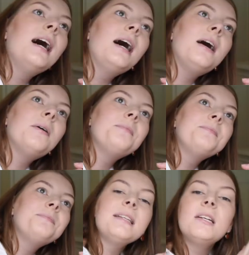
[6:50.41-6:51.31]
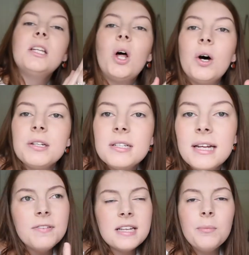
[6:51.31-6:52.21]
There's a lot.
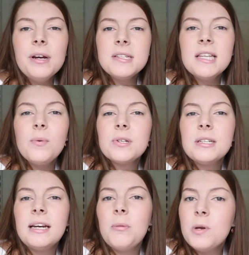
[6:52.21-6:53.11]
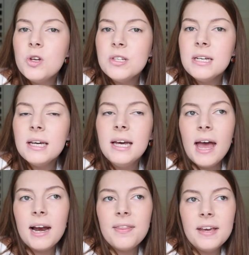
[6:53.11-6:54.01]
For some reason there wasn't any music,
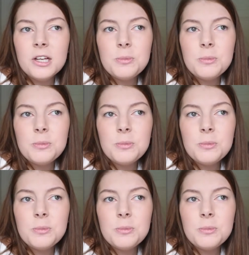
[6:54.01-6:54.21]
and I think it's